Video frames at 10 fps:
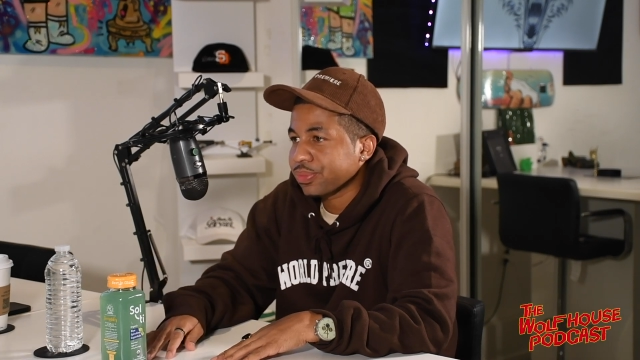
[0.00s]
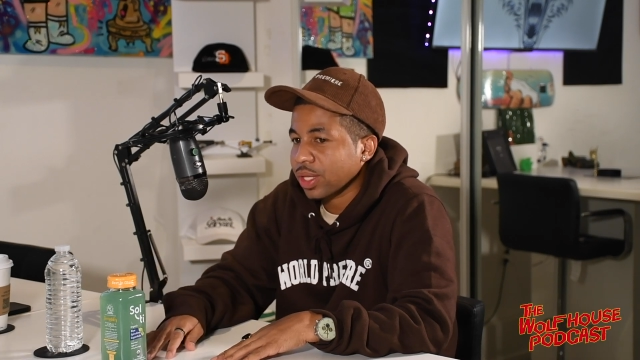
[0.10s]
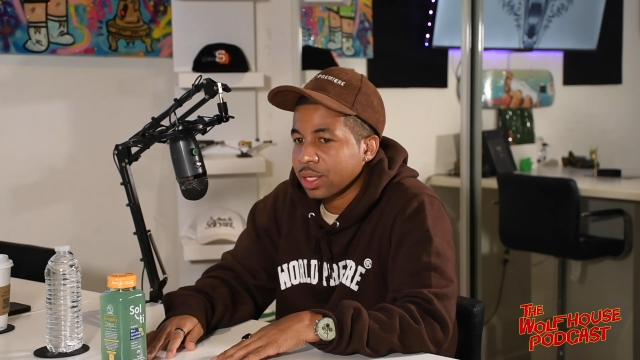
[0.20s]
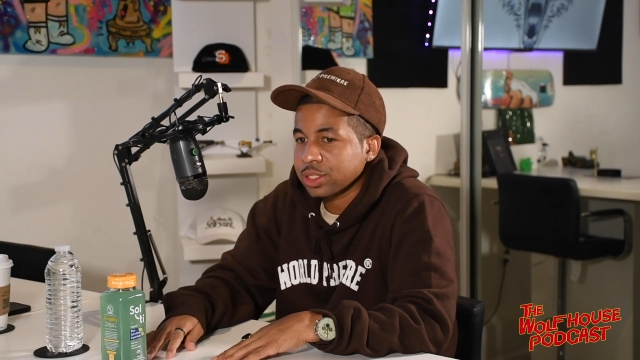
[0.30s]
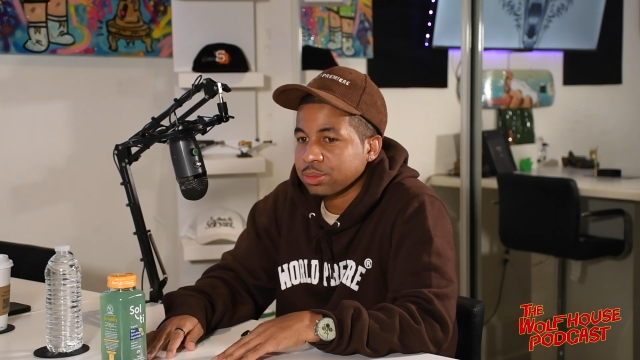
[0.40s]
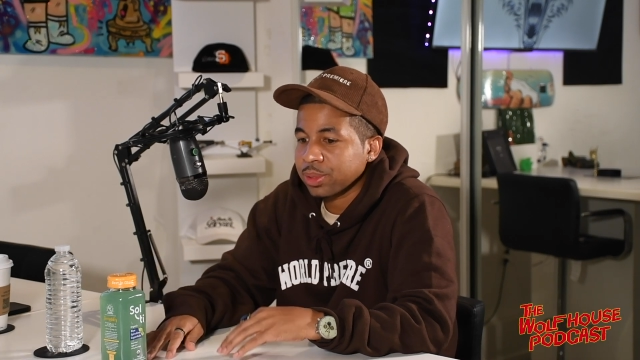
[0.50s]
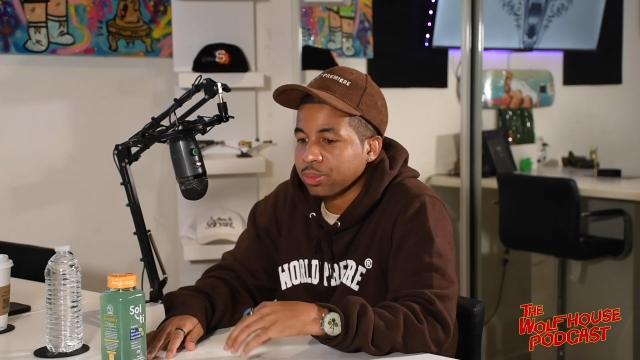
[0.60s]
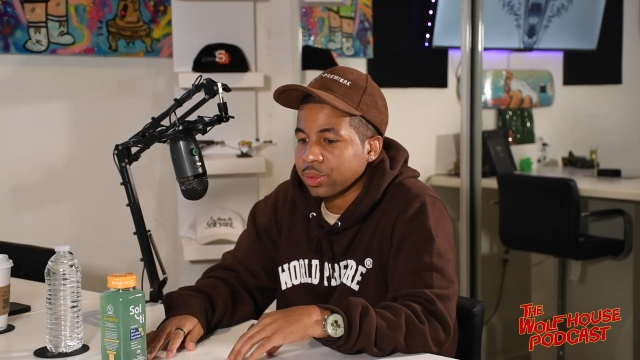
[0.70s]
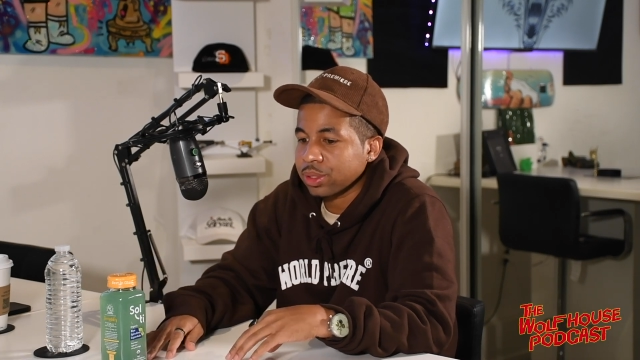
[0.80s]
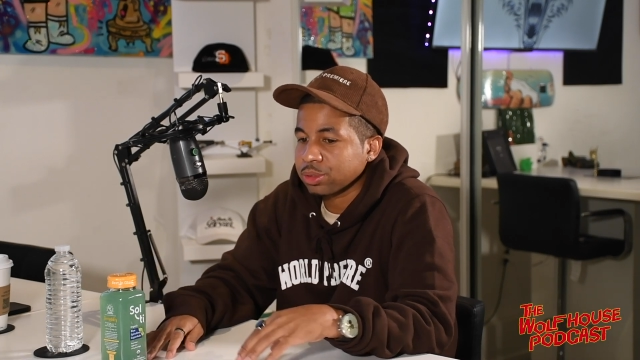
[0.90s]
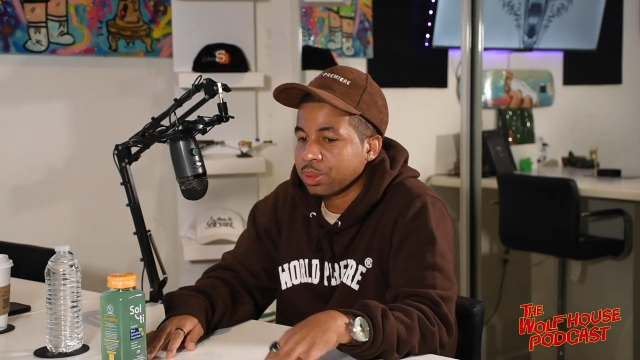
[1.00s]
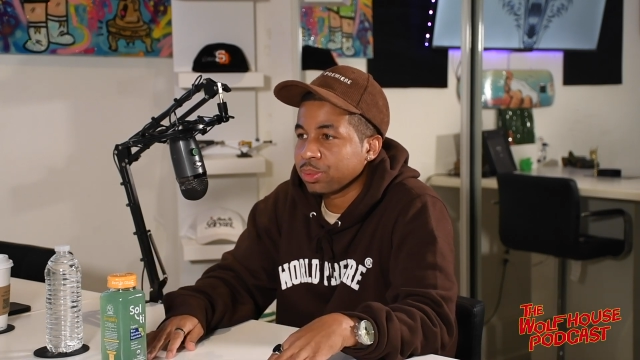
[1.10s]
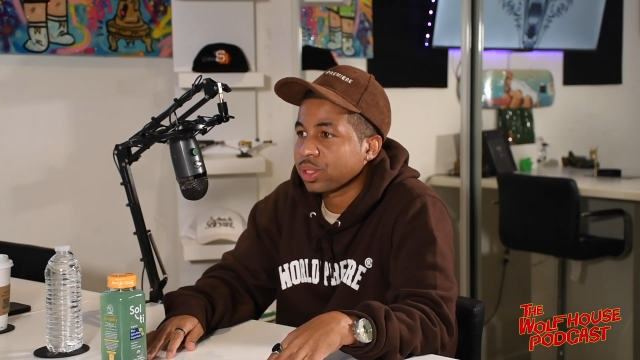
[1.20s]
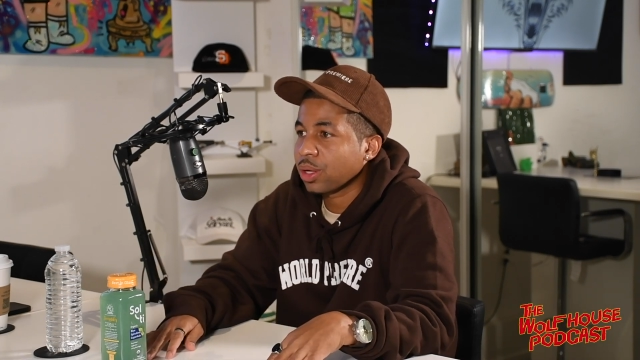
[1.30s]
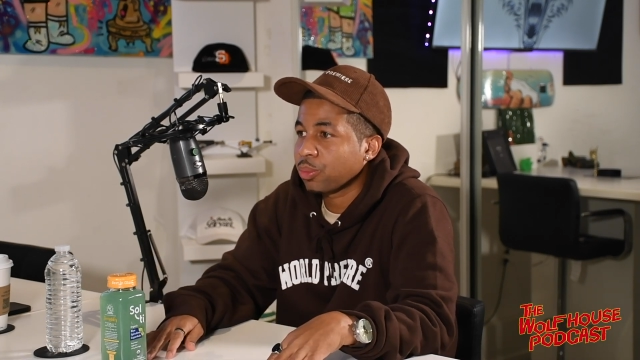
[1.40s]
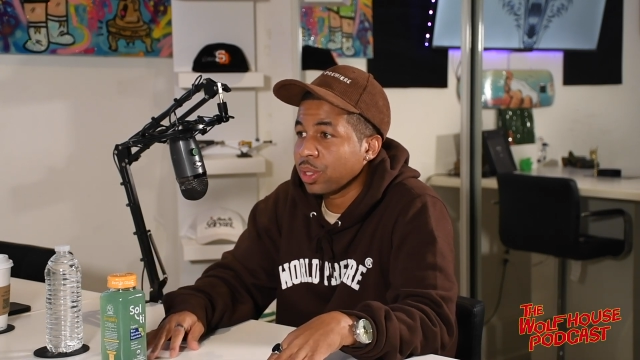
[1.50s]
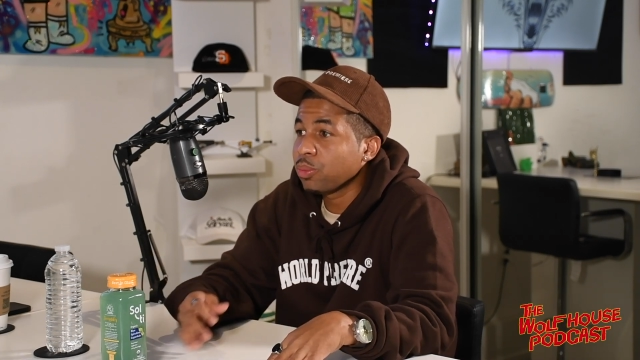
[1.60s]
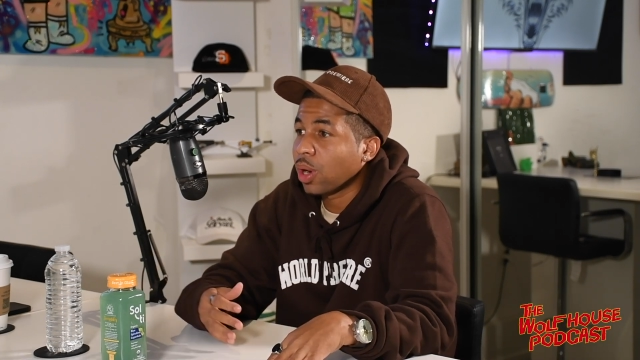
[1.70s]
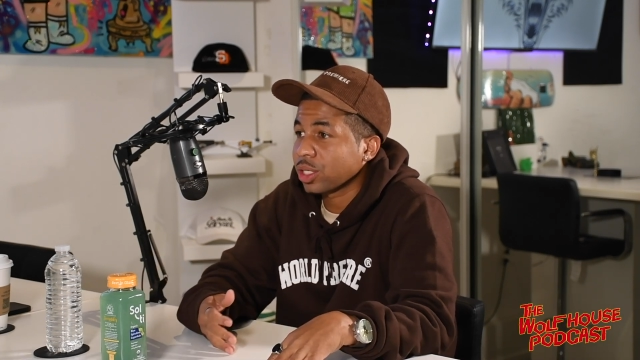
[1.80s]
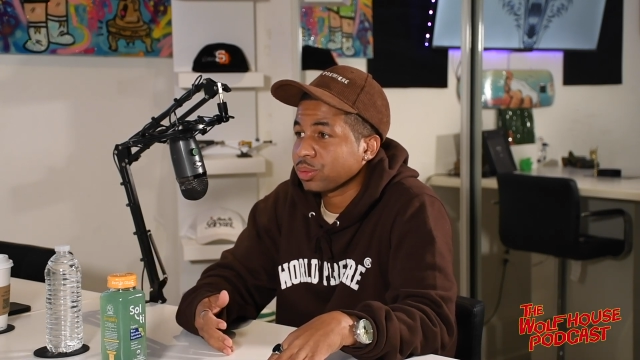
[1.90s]
and just being with those people that we
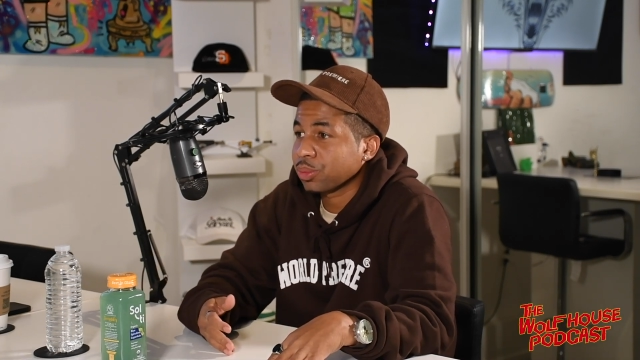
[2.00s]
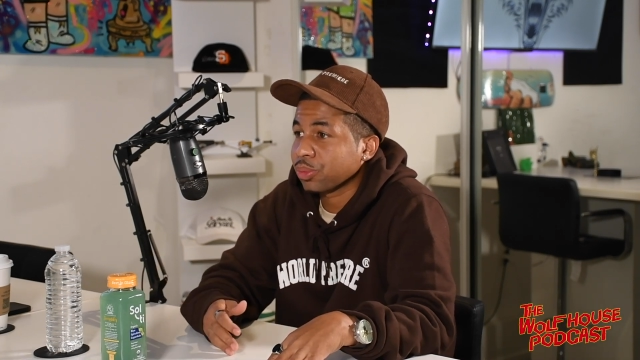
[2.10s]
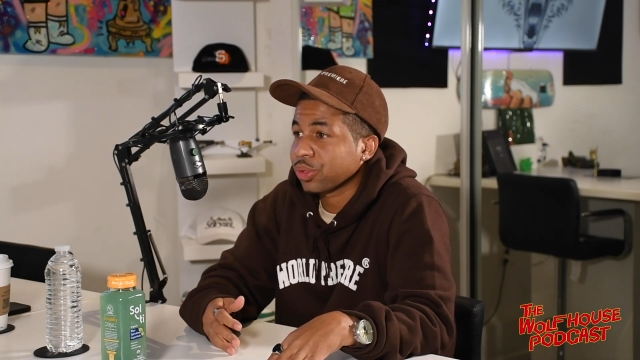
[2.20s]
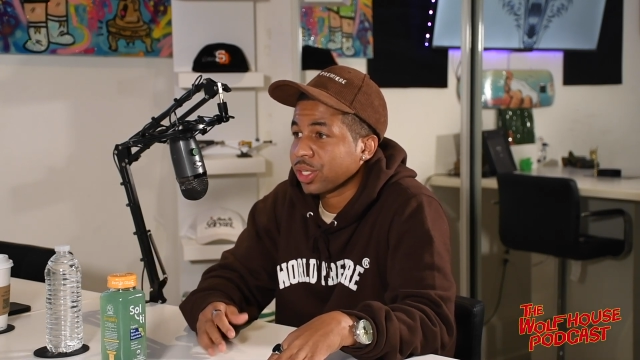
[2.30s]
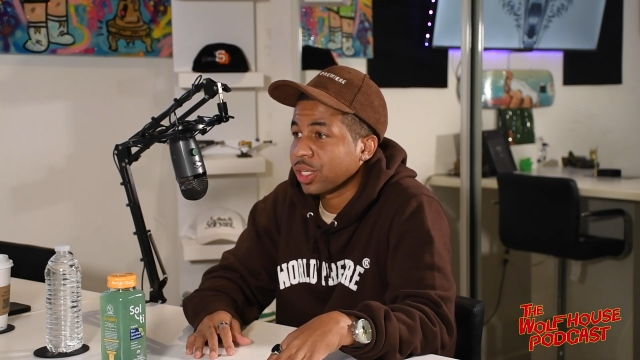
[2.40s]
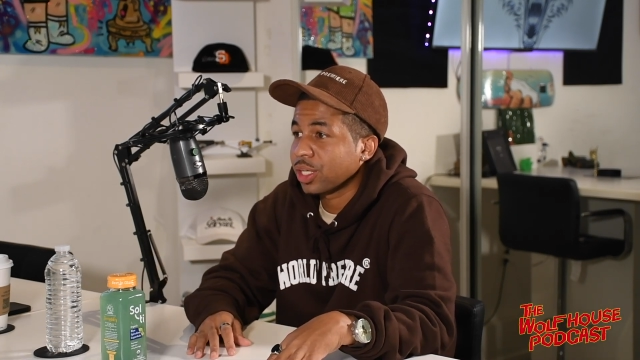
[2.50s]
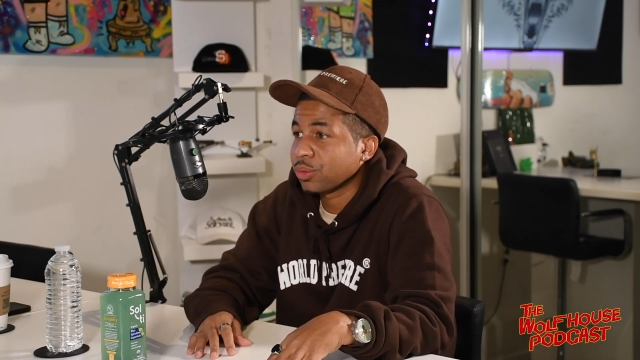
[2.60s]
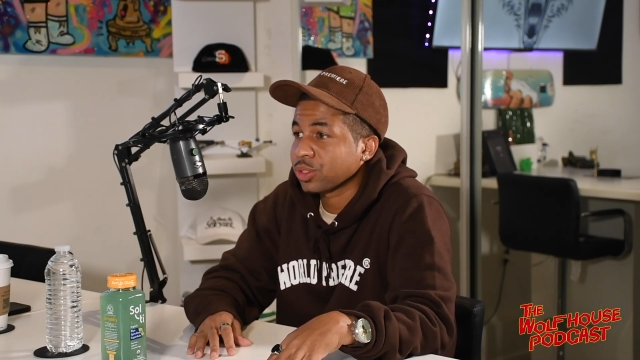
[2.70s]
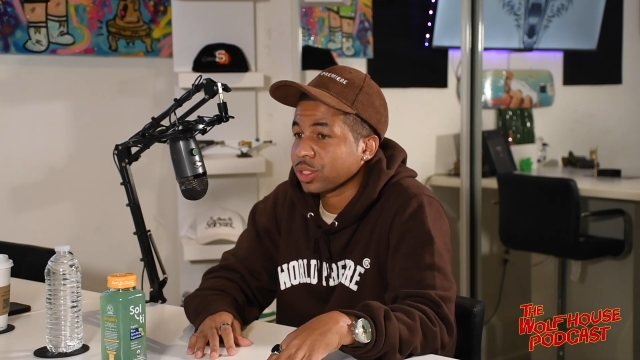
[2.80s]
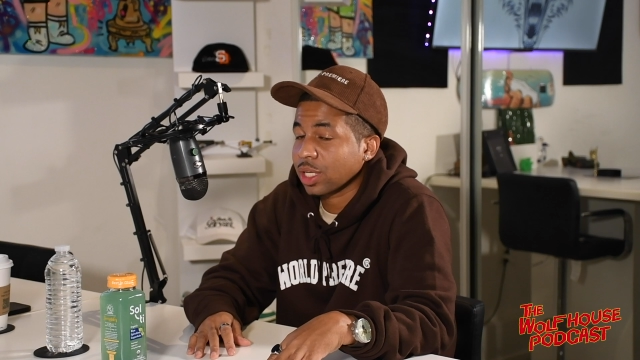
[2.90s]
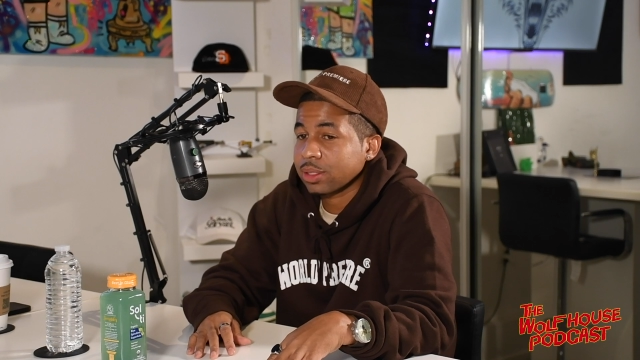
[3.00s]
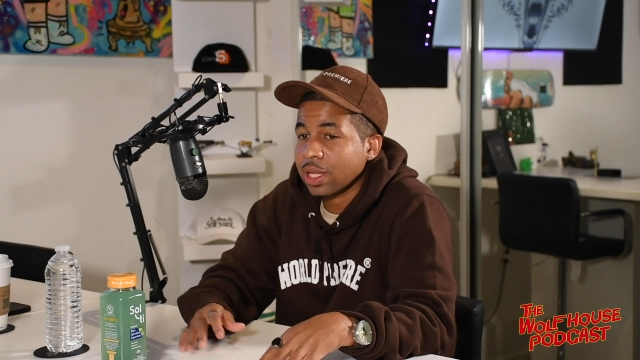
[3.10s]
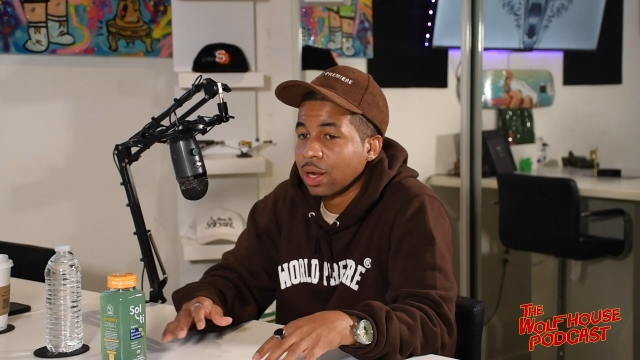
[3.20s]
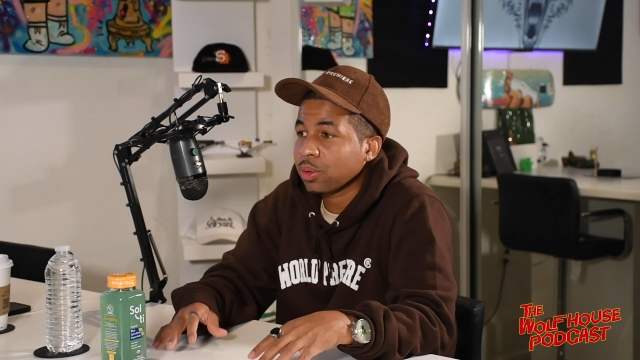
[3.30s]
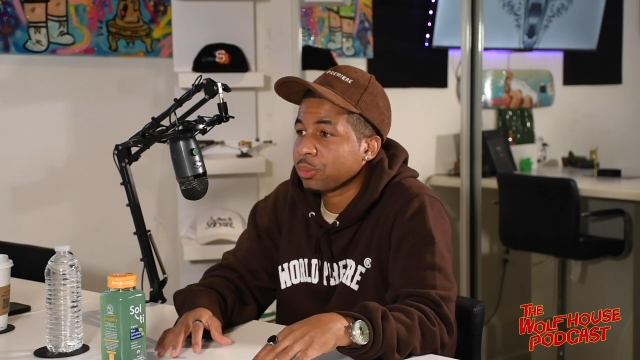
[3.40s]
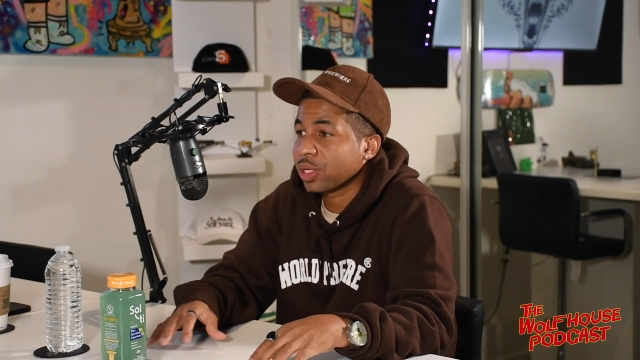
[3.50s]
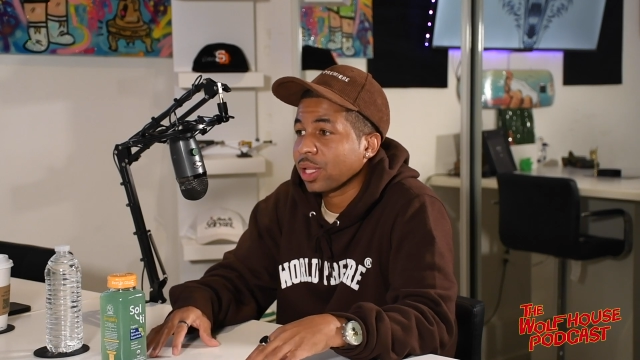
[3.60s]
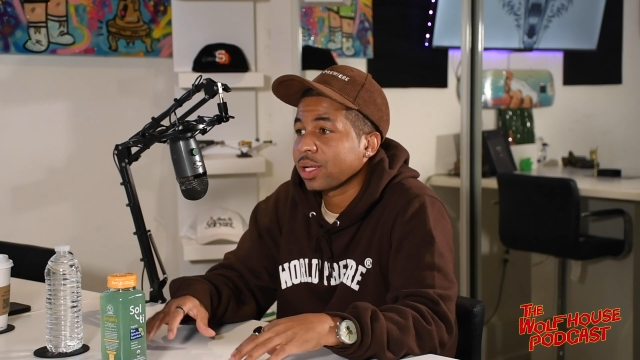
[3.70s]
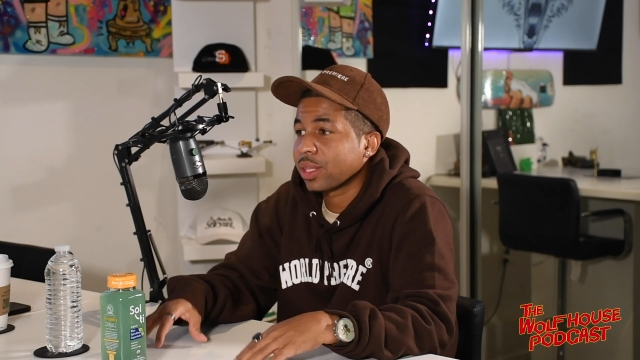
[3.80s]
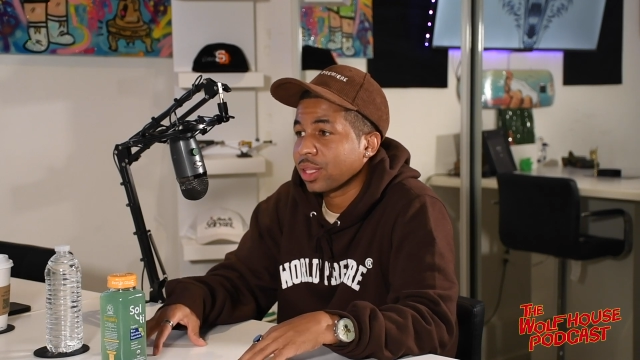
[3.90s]
watched when we were a kid, and just like, damn, I want to be like